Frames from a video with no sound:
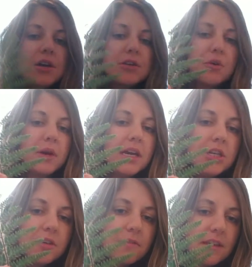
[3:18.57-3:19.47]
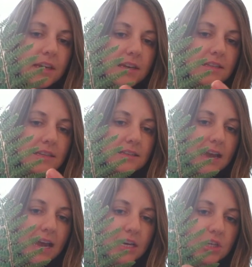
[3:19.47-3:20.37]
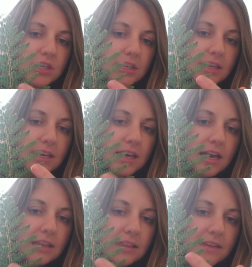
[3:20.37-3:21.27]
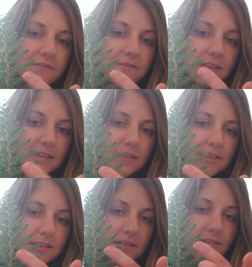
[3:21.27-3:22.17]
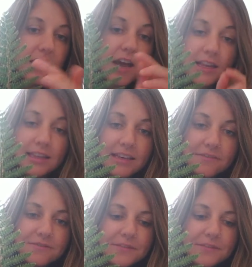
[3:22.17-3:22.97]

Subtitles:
So each of these is actually a leaflet, not a leaf.